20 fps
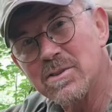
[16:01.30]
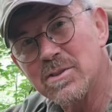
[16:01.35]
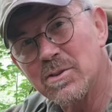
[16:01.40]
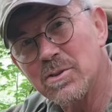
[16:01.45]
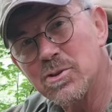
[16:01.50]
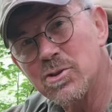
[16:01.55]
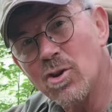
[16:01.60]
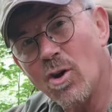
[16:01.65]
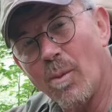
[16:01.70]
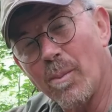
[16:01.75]
to the
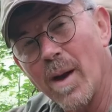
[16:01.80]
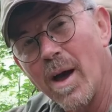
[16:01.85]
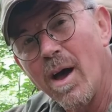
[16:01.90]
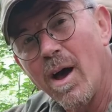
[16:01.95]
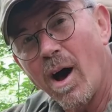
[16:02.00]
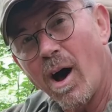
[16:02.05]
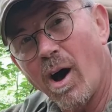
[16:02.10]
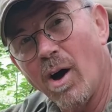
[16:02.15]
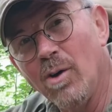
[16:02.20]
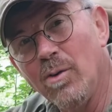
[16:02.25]
shop
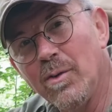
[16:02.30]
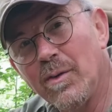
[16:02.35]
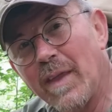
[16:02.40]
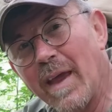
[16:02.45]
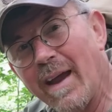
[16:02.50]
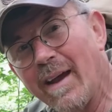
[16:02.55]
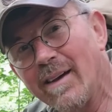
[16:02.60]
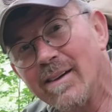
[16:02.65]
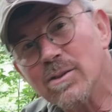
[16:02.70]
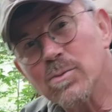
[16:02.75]
over
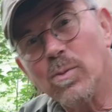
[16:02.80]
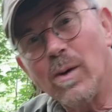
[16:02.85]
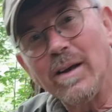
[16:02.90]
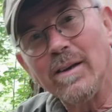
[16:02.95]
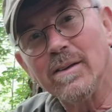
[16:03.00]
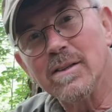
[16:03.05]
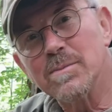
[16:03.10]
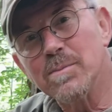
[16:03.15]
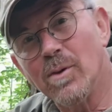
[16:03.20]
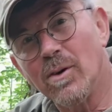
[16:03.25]
there, as well
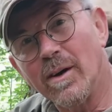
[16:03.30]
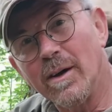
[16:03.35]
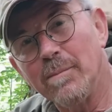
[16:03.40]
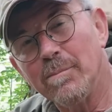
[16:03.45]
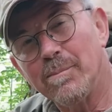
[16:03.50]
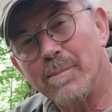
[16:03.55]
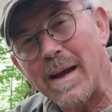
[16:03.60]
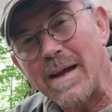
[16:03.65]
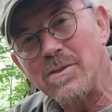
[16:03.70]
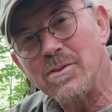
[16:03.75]
as my
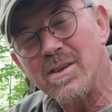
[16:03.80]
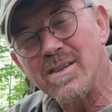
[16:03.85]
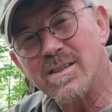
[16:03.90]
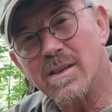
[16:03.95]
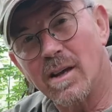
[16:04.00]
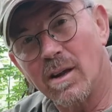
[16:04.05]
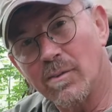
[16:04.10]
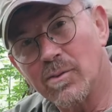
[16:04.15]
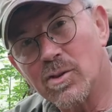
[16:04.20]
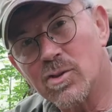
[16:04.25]
badges,
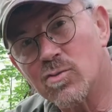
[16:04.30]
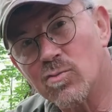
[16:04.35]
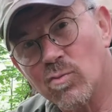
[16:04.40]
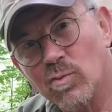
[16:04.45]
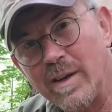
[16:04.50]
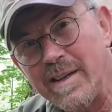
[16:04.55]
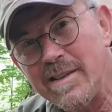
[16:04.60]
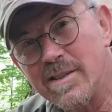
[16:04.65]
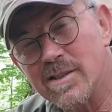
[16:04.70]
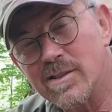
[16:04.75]
and I've just
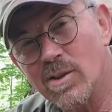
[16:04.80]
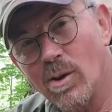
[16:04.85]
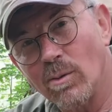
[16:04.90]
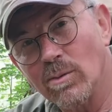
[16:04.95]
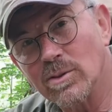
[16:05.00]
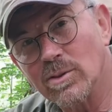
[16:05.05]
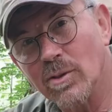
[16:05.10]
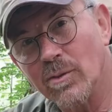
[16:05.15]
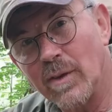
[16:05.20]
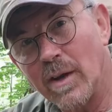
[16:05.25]

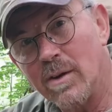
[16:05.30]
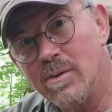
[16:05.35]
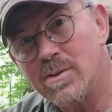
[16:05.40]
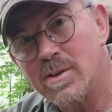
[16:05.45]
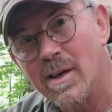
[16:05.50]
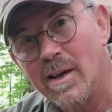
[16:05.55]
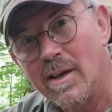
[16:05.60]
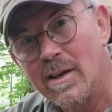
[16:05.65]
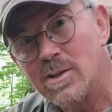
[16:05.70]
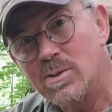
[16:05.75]
restocked on those.
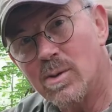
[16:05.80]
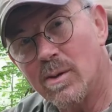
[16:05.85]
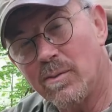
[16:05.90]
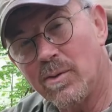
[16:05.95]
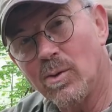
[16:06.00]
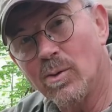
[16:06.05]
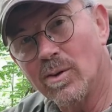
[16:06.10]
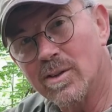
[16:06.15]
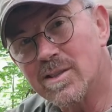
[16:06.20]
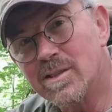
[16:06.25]
So if
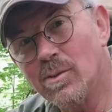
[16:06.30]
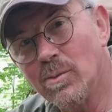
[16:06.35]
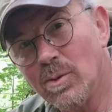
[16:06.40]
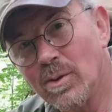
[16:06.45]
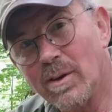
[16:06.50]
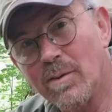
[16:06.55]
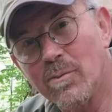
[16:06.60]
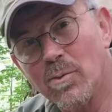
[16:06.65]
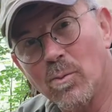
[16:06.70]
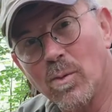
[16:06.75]
you are still
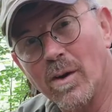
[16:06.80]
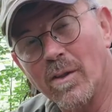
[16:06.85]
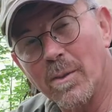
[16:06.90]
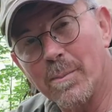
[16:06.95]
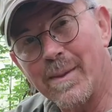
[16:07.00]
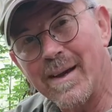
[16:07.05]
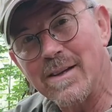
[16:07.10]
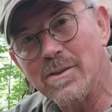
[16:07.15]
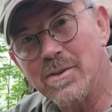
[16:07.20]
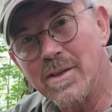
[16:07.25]
looking for one of the
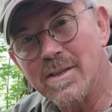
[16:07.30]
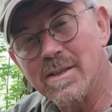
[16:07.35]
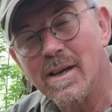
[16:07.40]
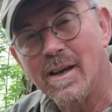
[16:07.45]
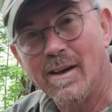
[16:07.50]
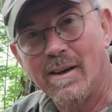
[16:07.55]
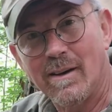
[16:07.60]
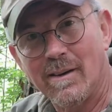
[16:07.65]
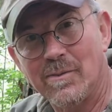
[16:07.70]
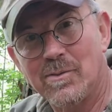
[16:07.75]
badges,
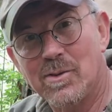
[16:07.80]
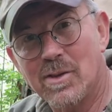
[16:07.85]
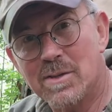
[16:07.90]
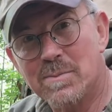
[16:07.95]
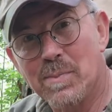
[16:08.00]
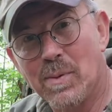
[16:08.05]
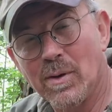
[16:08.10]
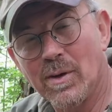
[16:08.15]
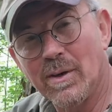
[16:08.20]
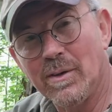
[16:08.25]
I've
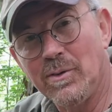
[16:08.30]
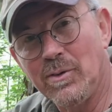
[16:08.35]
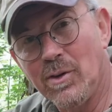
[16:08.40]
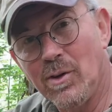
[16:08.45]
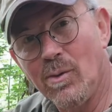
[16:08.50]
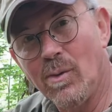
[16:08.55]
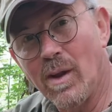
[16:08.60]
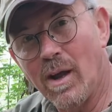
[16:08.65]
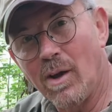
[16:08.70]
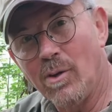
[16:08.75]
just put a
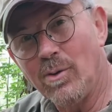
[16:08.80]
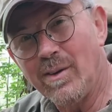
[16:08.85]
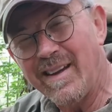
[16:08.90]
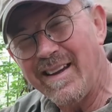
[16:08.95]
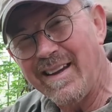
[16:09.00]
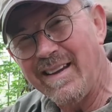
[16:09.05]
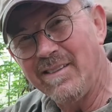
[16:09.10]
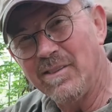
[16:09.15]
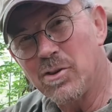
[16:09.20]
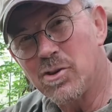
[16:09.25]
new load
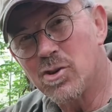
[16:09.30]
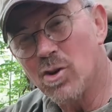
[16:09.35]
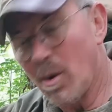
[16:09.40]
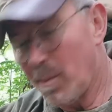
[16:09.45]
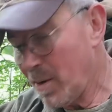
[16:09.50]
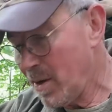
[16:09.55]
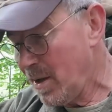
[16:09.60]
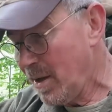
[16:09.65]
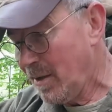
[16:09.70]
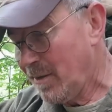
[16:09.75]
in the
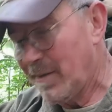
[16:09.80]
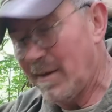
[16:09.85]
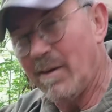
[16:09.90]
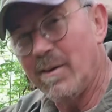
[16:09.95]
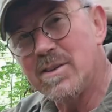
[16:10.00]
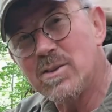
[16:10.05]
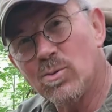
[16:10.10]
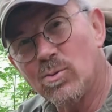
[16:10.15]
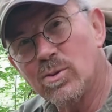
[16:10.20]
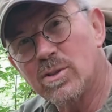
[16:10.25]
shop. There
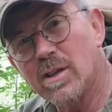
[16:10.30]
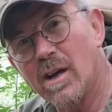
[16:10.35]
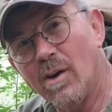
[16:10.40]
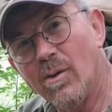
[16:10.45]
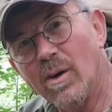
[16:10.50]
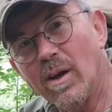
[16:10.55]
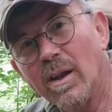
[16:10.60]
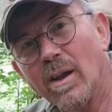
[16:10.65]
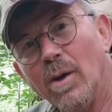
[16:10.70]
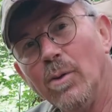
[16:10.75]
is
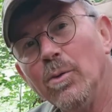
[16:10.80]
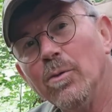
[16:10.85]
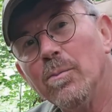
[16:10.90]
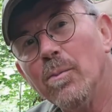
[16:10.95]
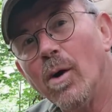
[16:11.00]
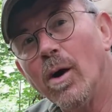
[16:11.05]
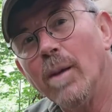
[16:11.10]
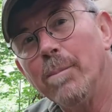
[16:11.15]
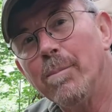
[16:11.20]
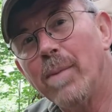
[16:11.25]
also a load of
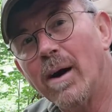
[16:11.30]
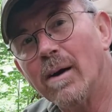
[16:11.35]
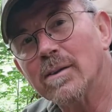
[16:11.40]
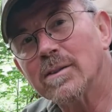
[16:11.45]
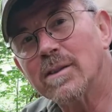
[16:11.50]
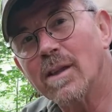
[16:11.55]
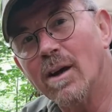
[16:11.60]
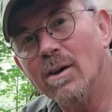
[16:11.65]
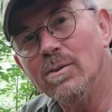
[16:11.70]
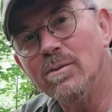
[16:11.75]
my puck
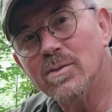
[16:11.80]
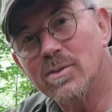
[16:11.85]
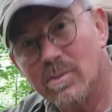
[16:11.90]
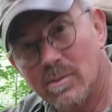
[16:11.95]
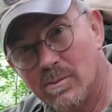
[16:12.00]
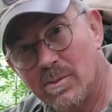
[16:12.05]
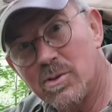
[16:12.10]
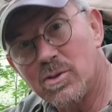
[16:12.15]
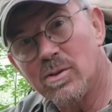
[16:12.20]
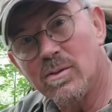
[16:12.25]
stoves,
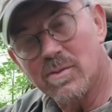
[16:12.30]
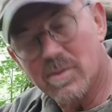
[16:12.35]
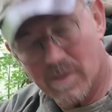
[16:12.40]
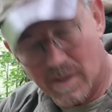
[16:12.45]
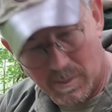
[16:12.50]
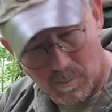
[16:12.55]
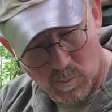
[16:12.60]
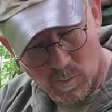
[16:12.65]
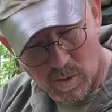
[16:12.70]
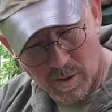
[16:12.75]
which you've
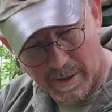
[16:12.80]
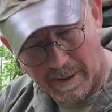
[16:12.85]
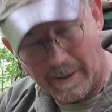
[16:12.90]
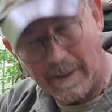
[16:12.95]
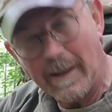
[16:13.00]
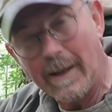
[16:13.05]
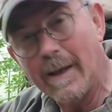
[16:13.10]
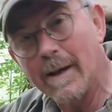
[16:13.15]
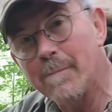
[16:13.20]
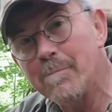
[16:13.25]
seen working
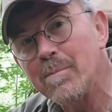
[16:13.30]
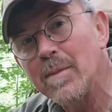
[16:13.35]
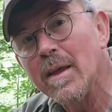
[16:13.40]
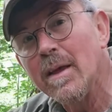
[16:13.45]
here,